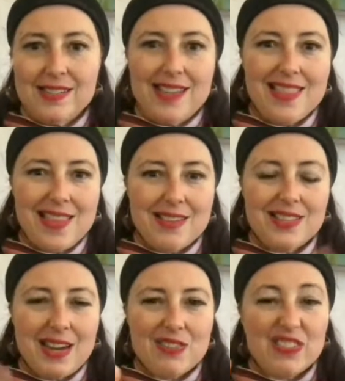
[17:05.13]

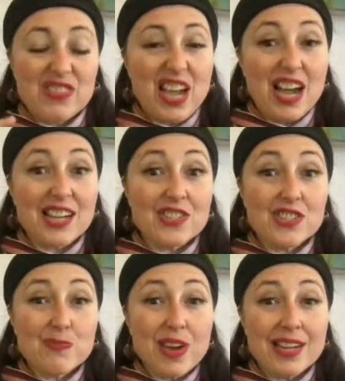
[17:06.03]
10,000 hours of
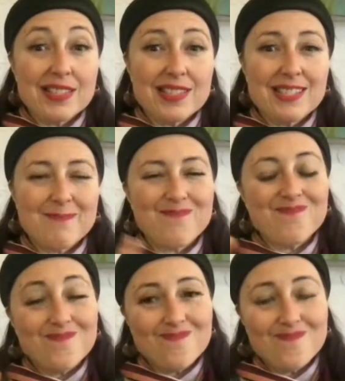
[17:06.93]
conscious practice,
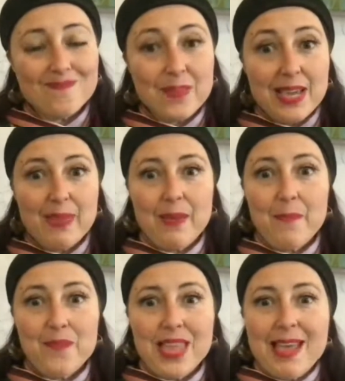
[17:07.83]
mm, maybe.